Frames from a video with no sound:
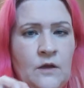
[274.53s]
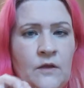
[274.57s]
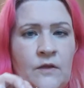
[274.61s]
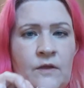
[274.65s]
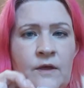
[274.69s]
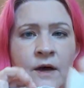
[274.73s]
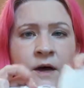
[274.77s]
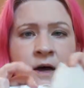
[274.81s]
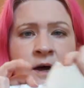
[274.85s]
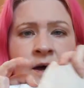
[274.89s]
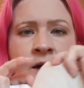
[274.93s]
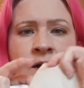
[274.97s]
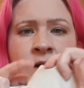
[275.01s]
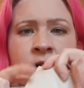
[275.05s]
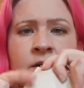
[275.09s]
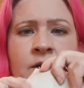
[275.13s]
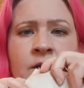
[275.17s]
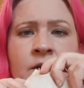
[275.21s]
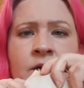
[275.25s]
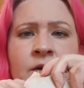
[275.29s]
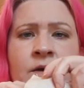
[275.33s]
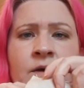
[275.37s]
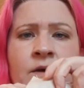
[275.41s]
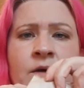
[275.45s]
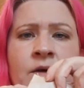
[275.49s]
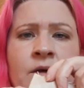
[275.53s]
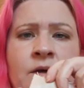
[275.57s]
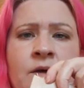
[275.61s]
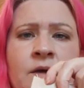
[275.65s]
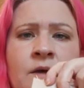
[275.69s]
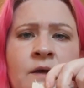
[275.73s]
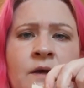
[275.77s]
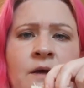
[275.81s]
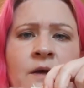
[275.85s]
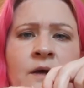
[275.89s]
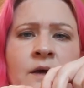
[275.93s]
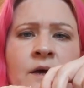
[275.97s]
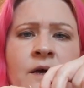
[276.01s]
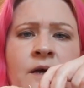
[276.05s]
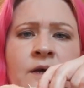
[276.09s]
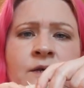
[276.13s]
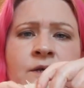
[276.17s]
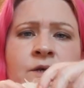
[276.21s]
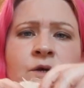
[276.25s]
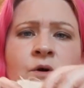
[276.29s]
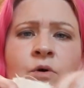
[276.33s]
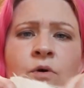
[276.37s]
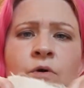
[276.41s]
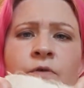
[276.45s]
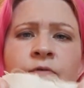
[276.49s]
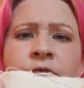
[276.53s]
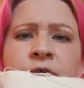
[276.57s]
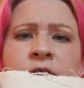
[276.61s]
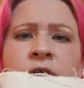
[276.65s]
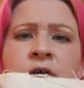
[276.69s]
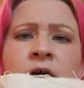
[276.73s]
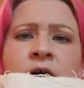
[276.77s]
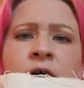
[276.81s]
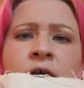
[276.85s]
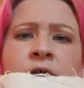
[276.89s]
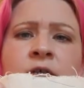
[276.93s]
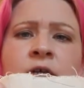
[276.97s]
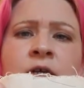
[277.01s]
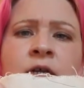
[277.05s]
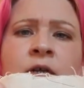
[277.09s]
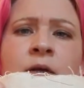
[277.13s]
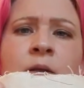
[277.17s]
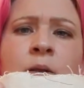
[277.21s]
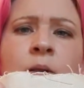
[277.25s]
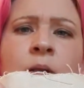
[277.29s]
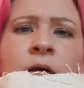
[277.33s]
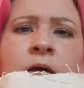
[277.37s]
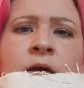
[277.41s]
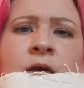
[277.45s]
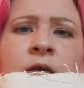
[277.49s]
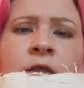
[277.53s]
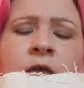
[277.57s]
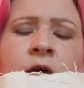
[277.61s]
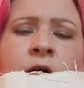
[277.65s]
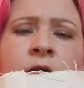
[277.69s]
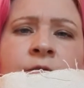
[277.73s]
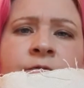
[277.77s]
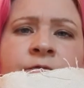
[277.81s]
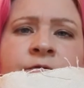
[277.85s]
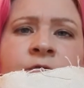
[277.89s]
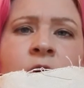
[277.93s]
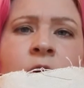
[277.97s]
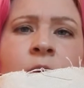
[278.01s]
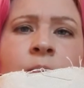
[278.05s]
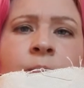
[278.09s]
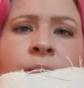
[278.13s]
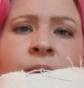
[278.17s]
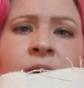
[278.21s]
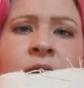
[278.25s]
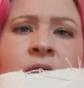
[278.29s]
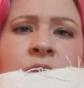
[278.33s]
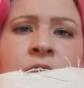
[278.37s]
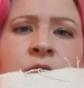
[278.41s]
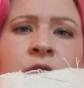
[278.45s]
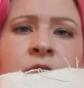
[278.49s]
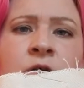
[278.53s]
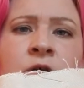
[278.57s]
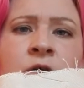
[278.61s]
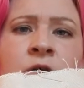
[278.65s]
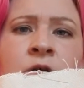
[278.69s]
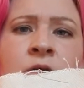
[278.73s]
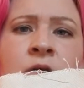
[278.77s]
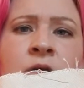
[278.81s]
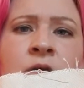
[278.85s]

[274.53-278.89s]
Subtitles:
That is coffee dyed and I like that far better.